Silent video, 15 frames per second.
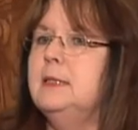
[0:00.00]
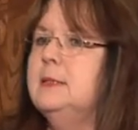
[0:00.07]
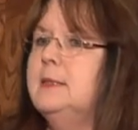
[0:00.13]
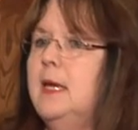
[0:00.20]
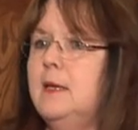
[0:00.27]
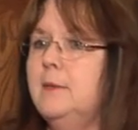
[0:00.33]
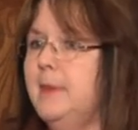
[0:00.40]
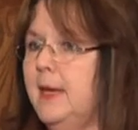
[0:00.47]

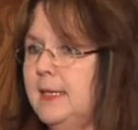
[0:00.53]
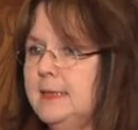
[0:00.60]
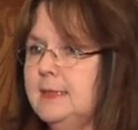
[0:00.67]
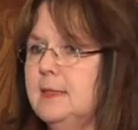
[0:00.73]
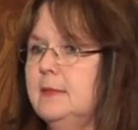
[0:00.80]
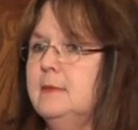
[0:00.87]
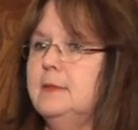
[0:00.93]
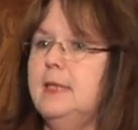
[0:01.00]

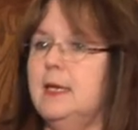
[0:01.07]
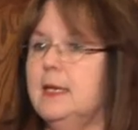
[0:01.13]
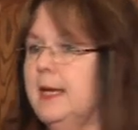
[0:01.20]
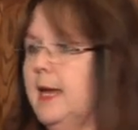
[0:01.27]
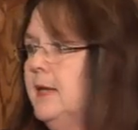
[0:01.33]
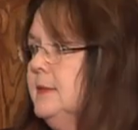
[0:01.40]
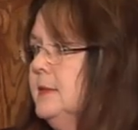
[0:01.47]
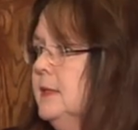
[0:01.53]
telemedicine,
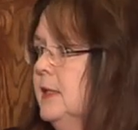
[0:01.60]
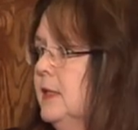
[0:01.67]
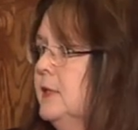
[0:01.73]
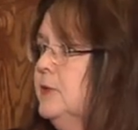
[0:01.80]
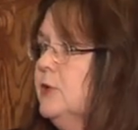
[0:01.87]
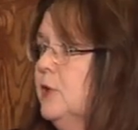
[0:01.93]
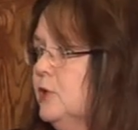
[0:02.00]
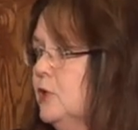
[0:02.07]
telecounseling, and
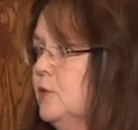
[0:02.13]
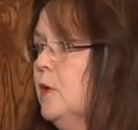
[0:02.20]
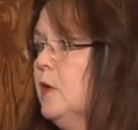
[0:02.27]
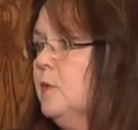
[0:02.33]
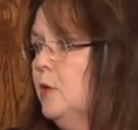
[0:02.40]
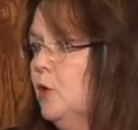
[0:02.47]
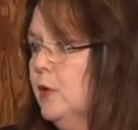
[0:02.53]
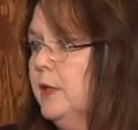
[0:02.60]
social work.
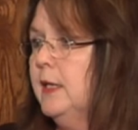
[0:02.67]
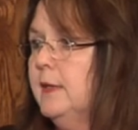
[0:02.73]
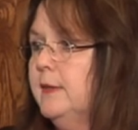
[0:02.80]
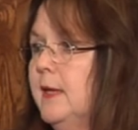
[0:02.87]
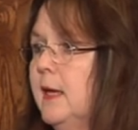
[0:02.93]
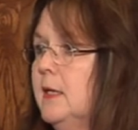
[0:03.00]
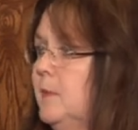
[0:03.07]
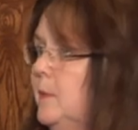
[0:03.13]
We're looking at
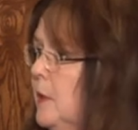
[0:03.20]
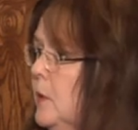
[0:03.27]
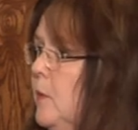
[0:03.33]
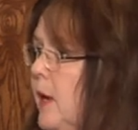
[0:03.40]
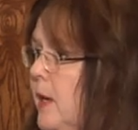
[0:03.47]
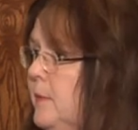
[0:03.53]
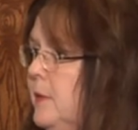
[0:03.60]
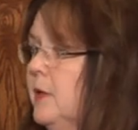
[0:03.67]
that in a big
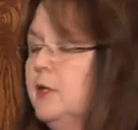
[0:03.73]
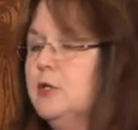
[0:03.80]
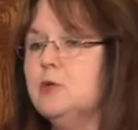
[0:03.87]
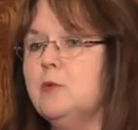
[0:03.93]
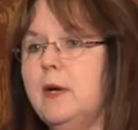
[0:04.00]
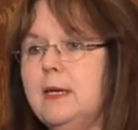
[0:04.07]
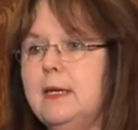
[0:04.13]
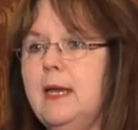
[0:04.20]
way because
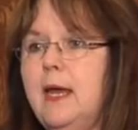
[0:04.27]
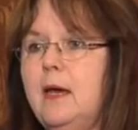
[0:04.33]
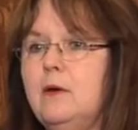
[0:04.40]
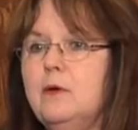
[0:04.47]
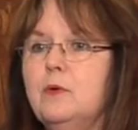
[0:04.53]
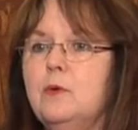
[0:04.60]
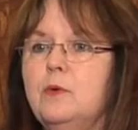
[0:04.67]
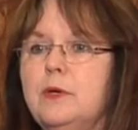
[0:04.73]
right now,
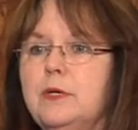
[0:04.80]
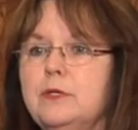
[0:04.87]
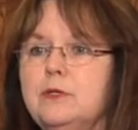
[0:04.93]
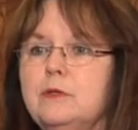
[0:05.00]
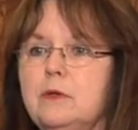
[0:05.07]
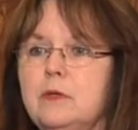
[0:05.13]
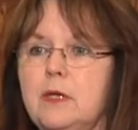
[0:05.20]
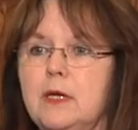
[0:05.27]
according
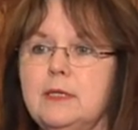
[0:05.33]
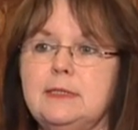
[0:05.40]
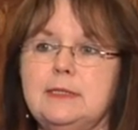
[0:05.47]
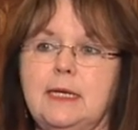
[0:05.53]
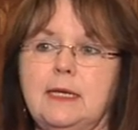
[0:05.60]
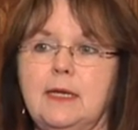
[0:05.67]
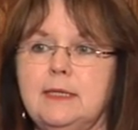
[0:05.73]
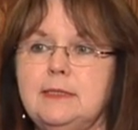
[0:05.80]
to a lot of
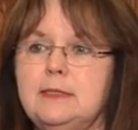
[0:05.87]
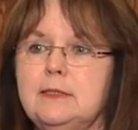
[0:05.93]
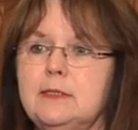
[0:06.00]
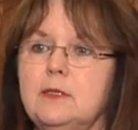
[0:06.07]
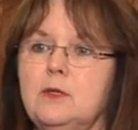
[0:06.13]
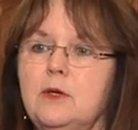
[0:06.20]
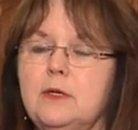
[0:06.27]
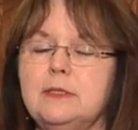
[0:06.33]
state
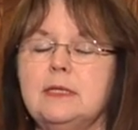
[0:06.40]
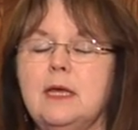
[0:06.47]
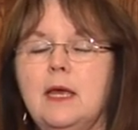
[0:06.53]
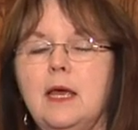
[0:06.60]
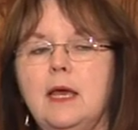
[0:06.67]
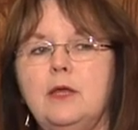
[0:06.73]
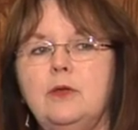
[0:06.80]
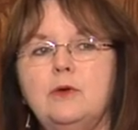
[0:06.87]
licensing laws,
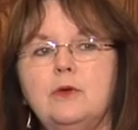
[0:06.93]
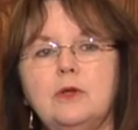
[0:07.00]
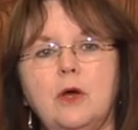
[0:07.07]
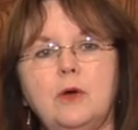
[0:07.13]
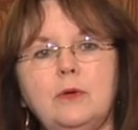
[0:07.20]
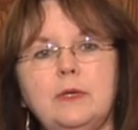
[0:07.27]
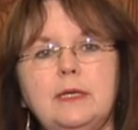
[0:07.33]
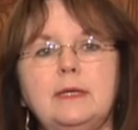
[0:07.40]
you can
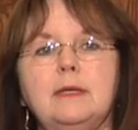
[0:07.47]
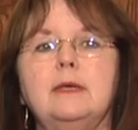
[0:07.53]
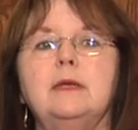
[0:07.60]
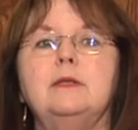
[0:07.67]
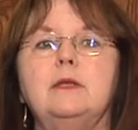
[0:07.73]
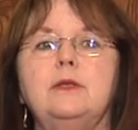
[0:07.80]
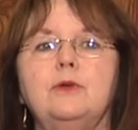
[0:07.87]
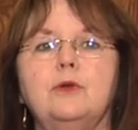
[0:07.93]
only
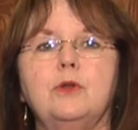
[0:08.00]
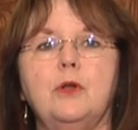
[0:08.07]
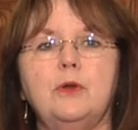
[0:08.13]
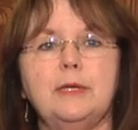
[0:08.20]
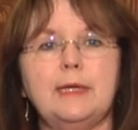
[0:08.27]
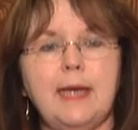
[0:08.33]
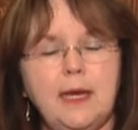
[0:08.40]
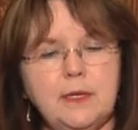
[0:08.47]

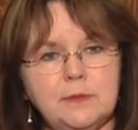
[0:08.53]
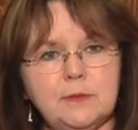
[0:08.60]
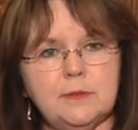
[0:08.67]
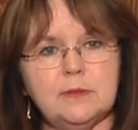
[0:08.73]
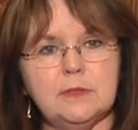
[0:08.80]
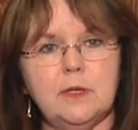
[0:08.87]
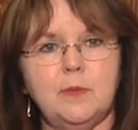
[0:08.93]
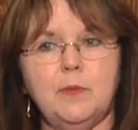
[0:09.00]
counsel
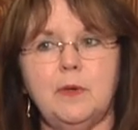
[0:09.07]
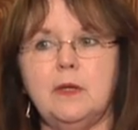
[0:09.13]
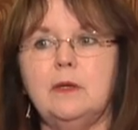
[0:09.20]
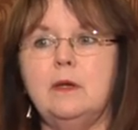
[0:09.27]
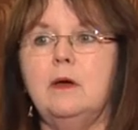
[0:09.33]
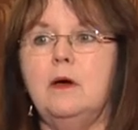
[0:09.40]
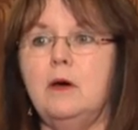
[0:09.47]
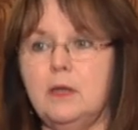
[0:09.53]

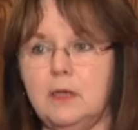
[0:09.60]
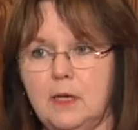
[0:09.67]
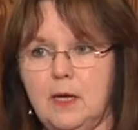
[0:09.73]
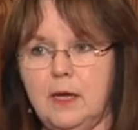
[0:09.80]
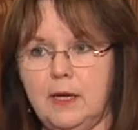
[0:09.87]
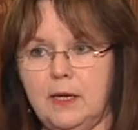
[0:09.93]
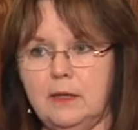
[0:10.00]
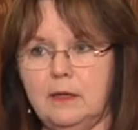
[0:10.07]
someone
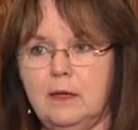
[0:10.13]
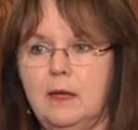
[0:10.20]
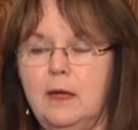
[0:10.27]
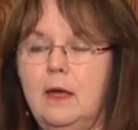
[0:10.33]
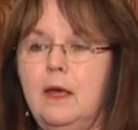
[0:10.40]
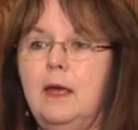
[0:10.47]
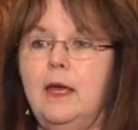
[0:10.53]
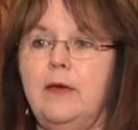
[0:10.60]
online
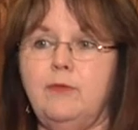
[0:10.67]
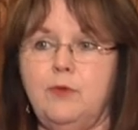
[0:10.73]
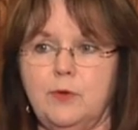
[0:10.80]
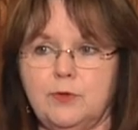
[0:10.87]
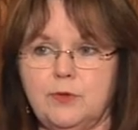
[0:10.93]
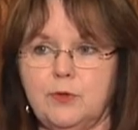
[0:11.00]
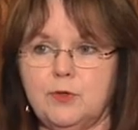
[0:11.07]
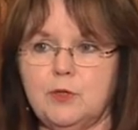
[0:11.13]
if you're a
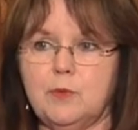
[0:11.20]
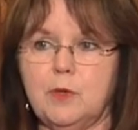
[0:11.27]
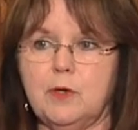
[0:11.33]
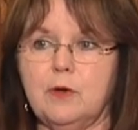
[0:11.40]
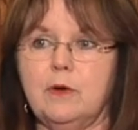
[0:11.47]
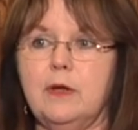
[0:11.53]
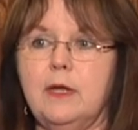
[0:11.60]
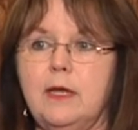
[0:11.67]
social
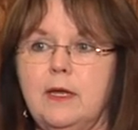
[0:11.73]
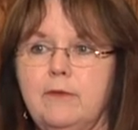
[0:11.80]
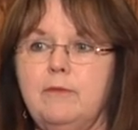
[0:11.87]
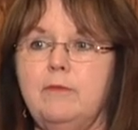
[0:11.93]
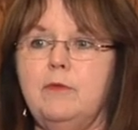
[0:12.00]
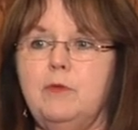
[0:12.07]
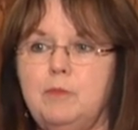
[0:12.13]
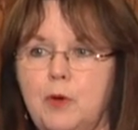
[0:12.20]
worker if
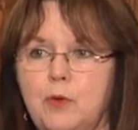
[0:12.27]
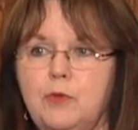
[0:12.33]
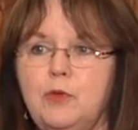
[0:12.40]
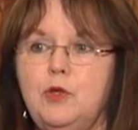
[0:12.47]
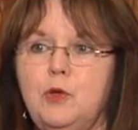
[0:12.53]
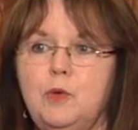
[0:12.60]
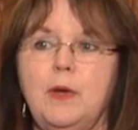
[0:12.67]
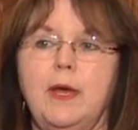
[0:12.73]
both
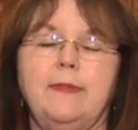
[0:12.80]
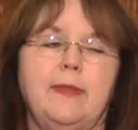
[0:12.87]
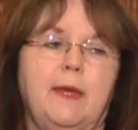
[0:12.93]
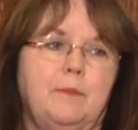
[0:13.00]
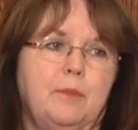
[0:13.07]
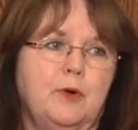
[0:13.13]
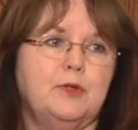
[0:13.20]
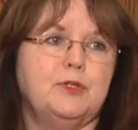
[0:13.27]
you and
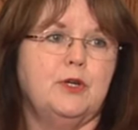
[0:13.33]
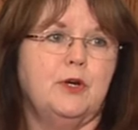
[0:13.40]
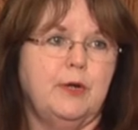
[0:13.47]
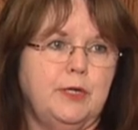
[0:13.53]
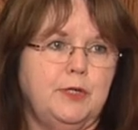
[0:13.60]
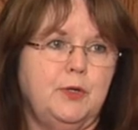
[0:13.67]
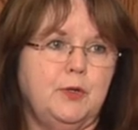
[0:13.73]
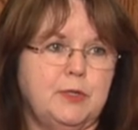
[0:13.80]
that person are
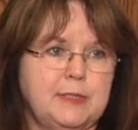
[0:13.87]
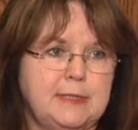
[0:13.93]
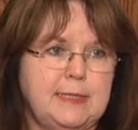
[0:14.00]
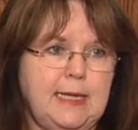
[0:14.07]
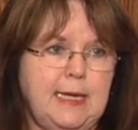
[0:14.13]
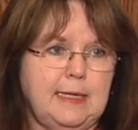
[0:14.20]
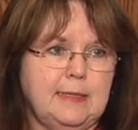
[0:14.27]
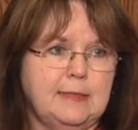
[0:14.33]
in your
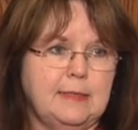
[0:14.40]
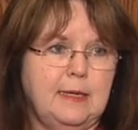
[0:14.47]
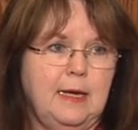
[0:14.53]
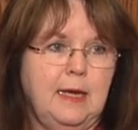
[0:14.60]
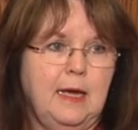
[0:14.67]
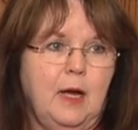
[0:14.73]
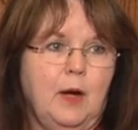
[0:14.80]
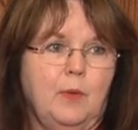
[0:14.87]
state.
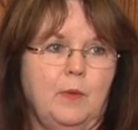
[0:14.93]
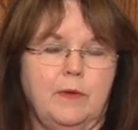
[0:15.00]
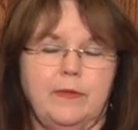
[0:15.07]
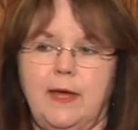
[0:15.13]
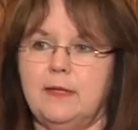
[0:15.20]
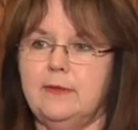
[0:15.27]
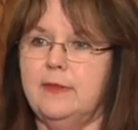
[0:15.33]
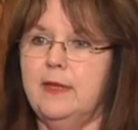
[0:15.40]
Well,
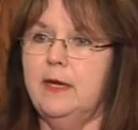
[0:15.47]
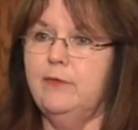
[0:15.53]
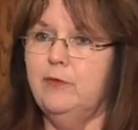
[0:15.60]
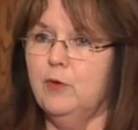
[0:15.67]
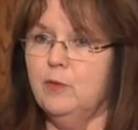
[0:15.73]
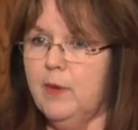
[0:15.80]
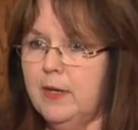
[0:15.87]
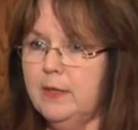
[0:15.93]
that then, if
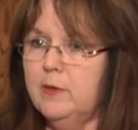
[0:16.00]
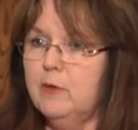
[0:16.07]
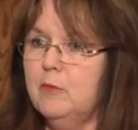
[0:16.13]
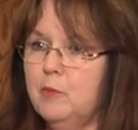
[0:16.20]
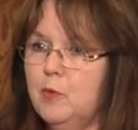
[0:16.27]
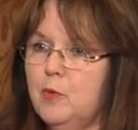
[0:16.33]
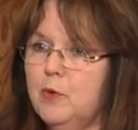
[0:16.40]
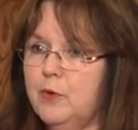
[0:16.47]
you're right near a
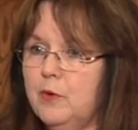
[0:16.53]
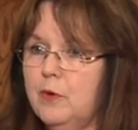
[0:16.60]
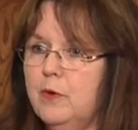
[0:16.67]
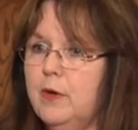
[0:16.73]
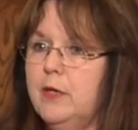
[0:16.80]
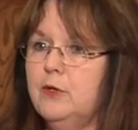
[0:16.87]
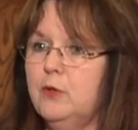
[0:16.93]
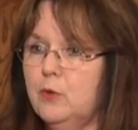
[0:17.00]
border
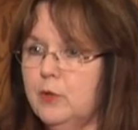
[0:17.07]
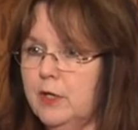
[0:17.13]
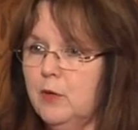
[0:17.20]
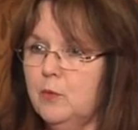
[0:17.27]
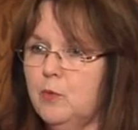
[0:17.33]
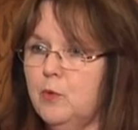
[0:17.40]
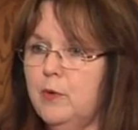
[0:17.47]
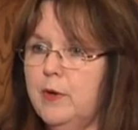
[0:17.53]
and you're looking at
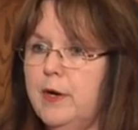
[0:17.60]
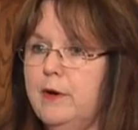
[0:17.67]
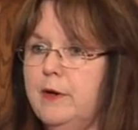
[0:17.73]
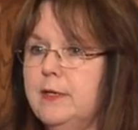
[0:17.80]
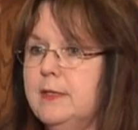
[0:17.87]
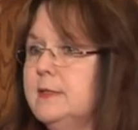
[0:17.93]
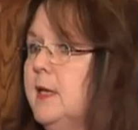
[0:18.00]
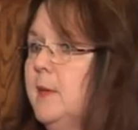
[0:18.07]
rural
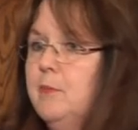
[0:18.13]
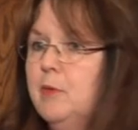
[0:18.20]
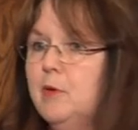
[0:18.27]
areas, that